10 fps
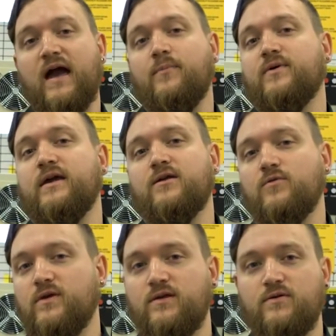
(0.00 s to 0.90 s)

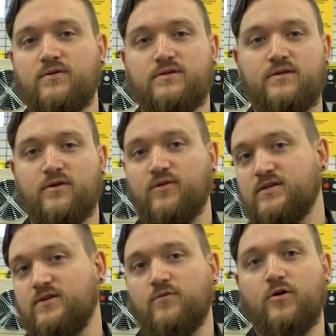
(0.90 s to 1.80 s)
applicator we use to
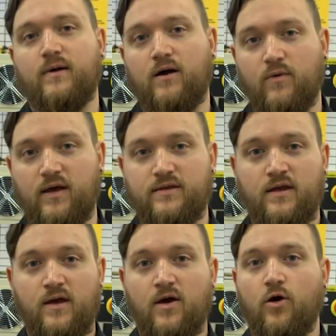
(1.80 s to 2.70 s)
grease the robot with